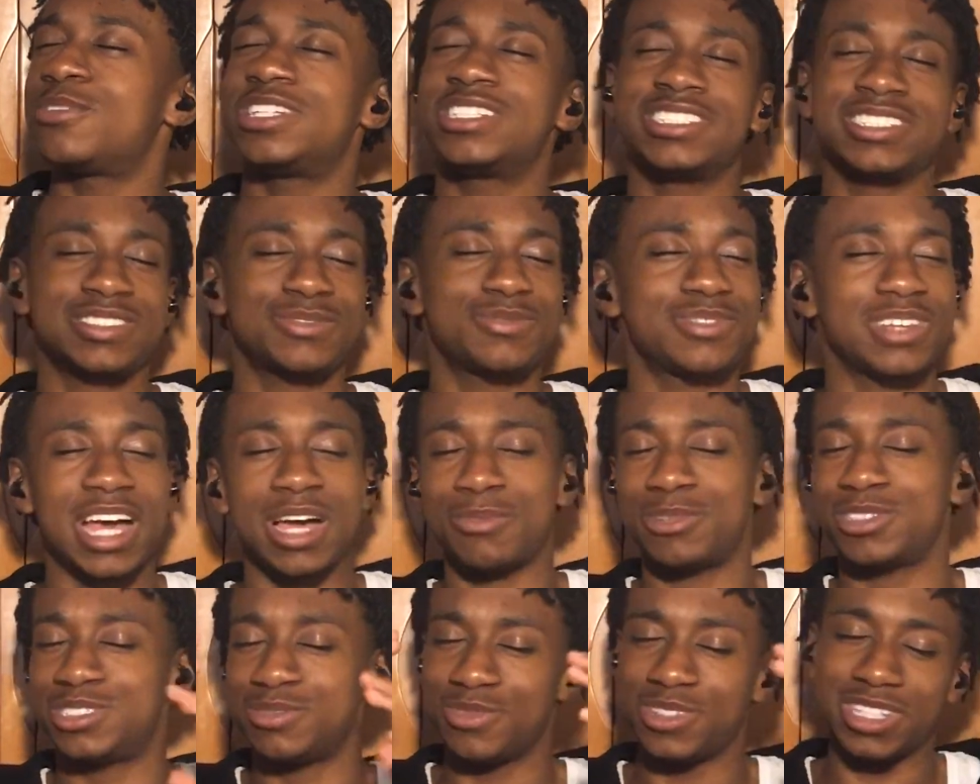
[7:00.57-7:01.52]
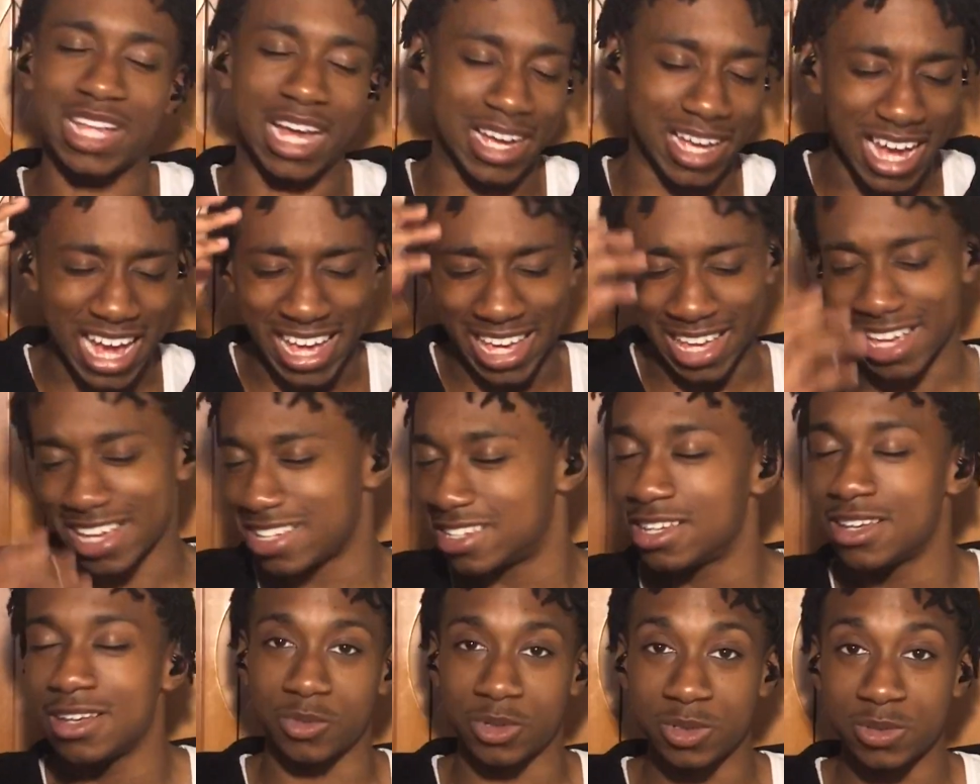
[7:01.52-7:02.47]
this happen to me, like I hate.
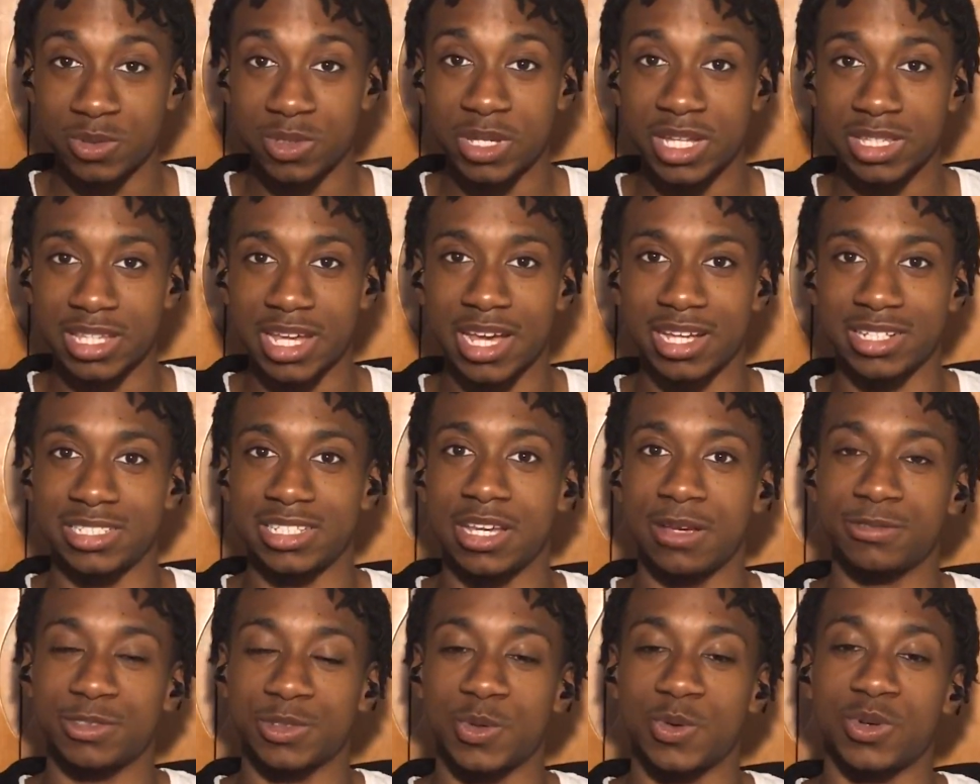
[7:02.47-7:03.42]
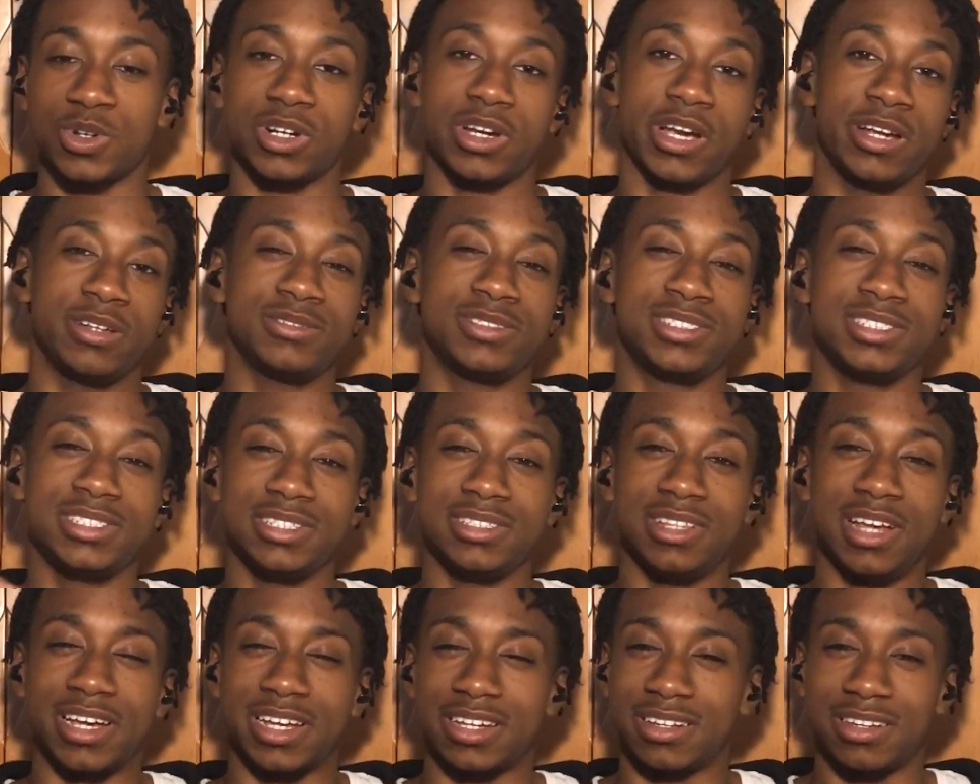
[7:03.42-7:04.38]
When you get that exam score and you see
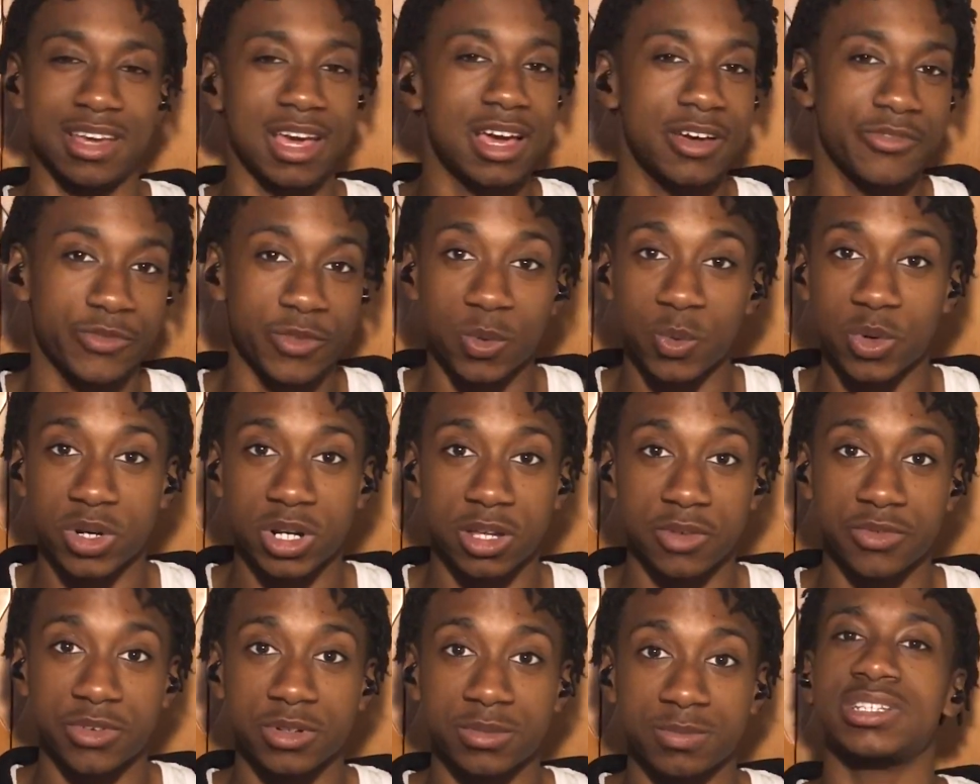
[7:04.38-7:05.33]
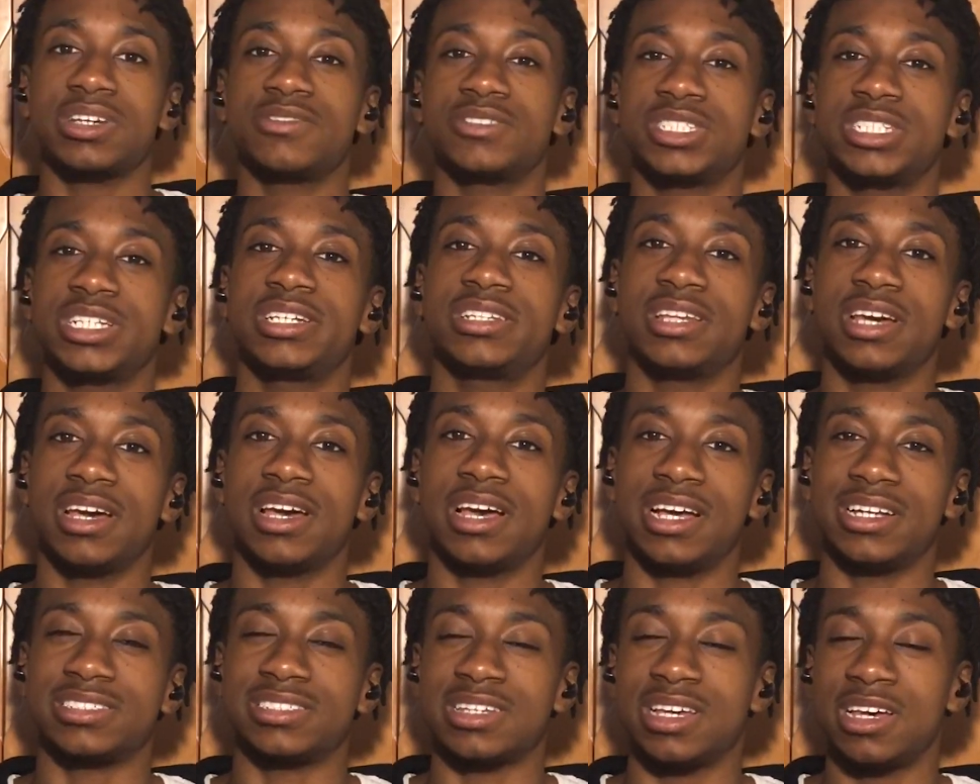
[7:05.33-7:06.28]
like an F or whatever, instead of seeing that
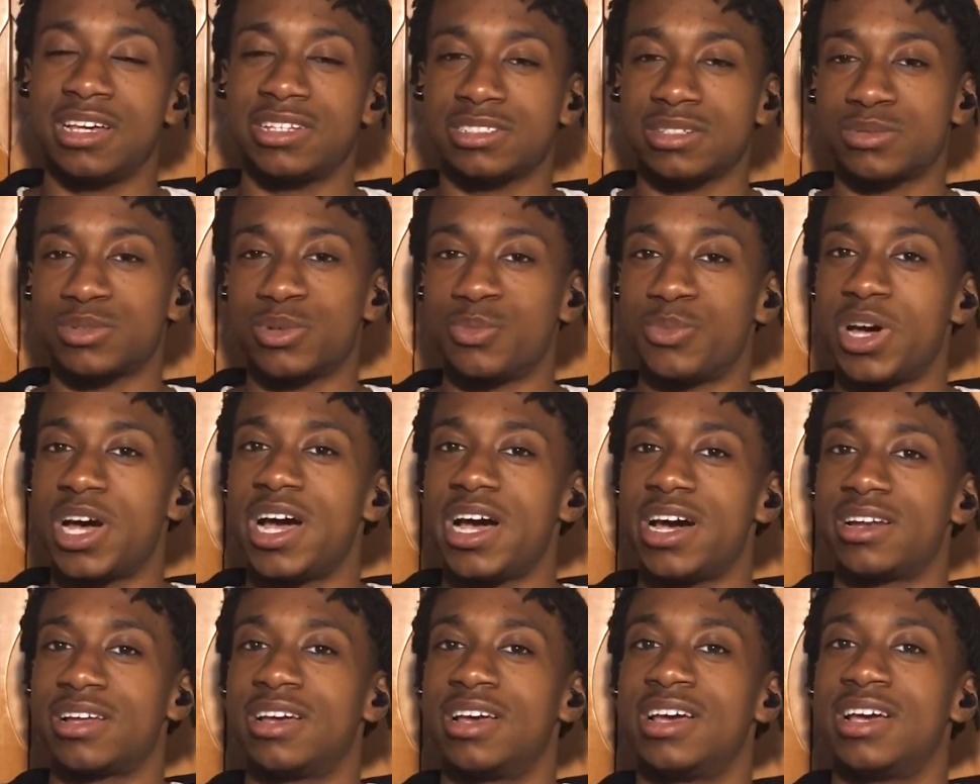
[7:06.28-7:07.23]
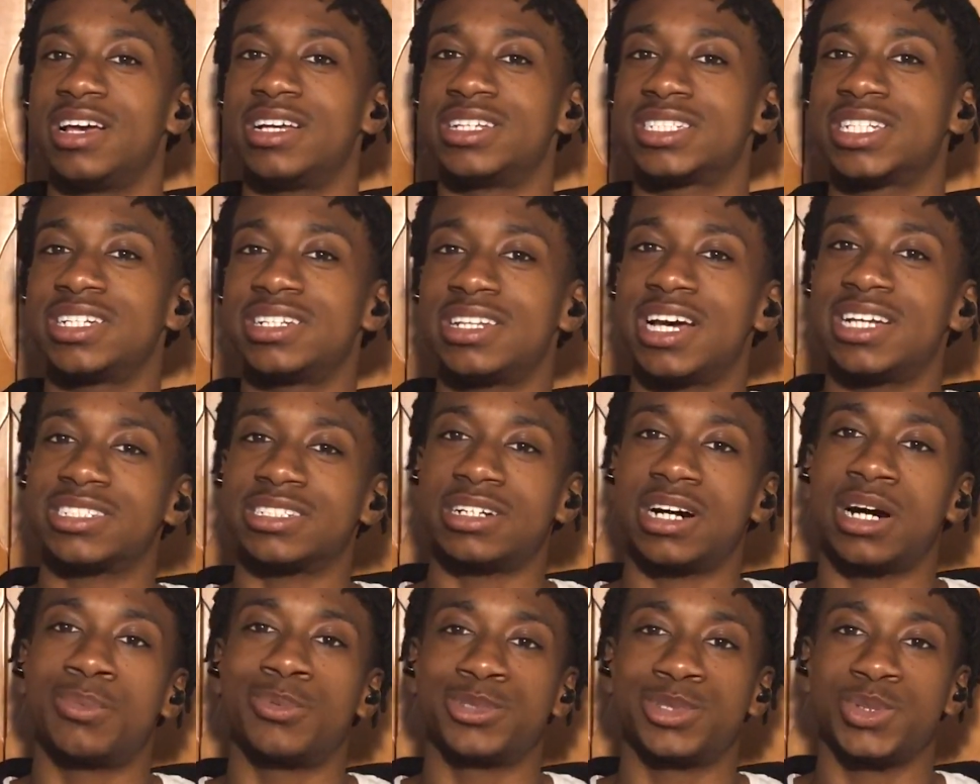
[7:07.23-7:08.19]
as something bad, seeing it as an
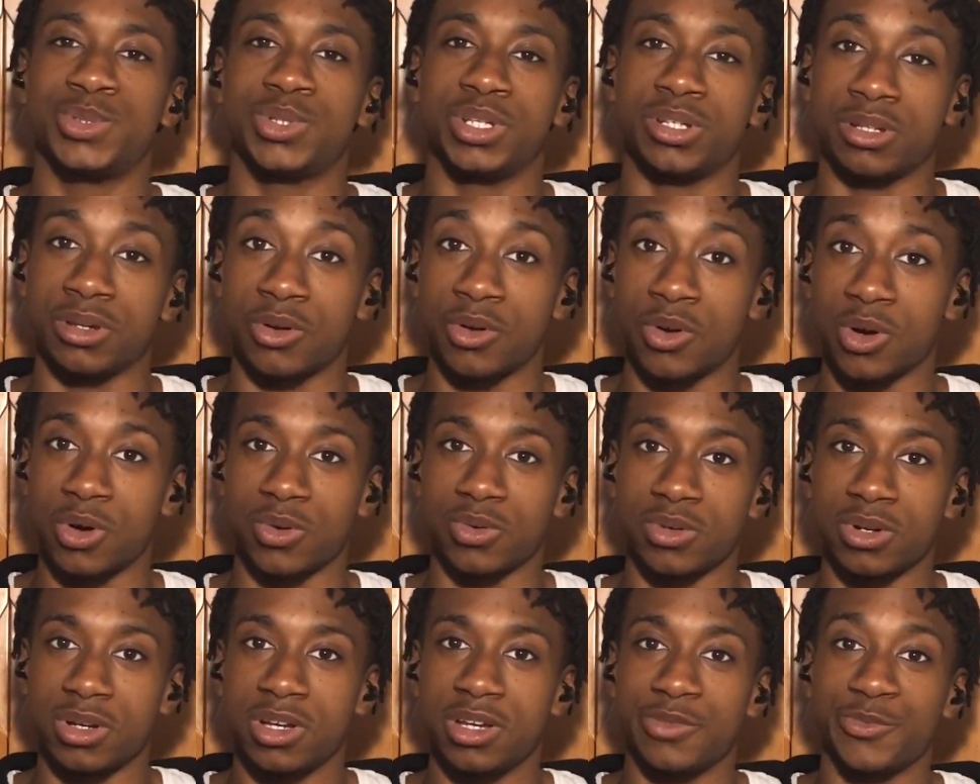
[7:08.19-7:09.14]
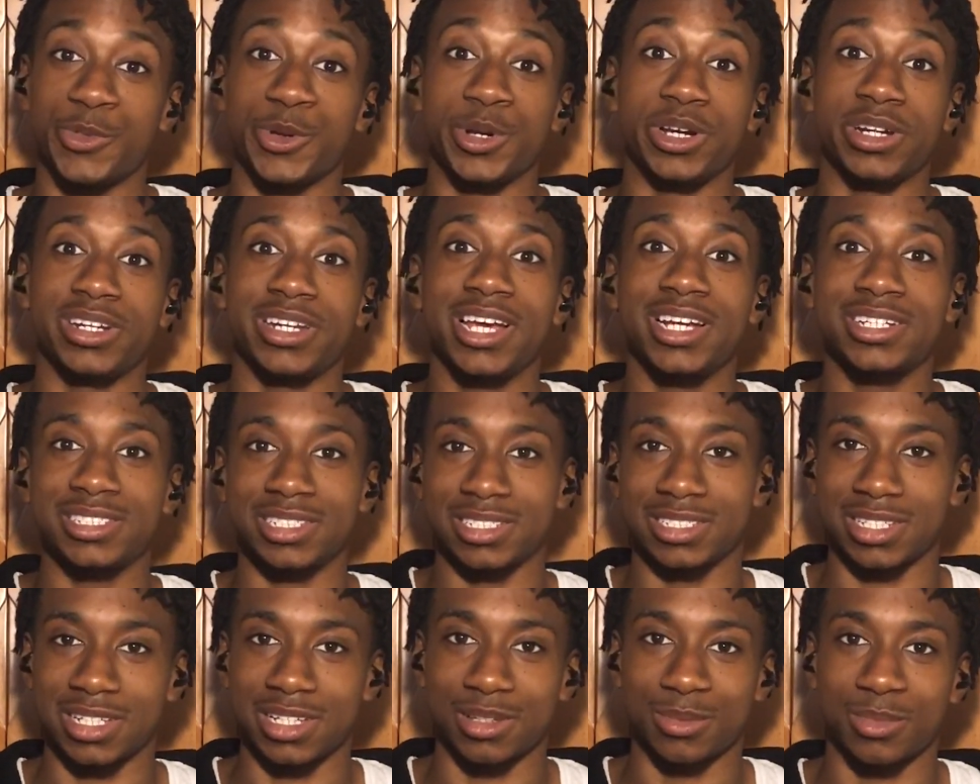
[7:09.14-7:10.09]
opportunity to grow for your next
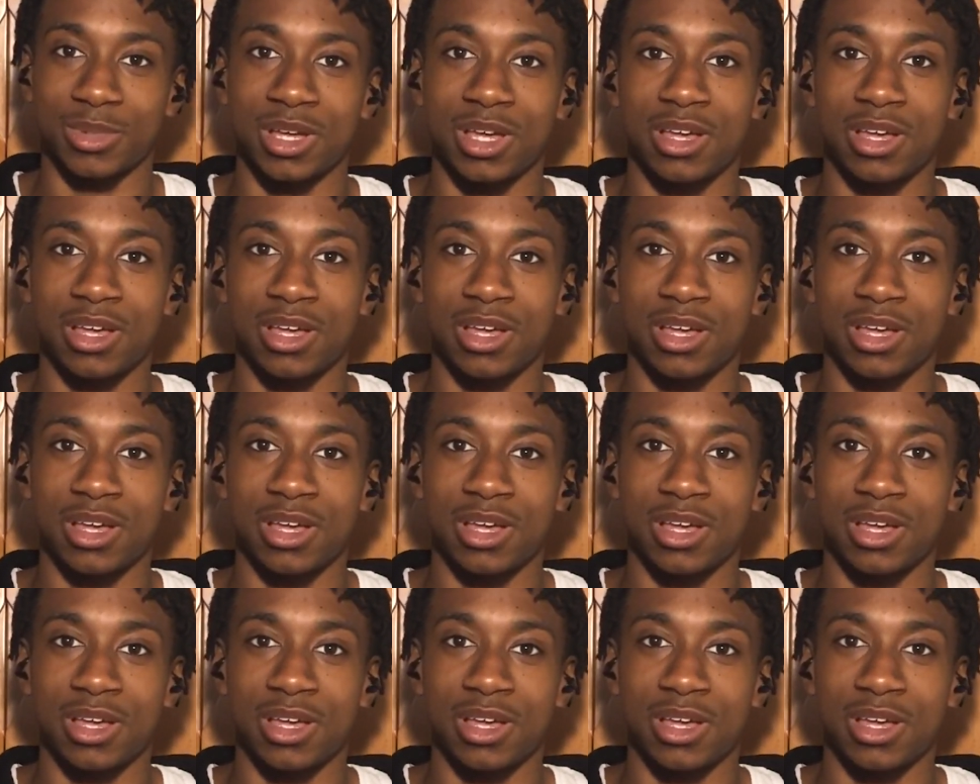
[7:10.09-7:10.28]
exam.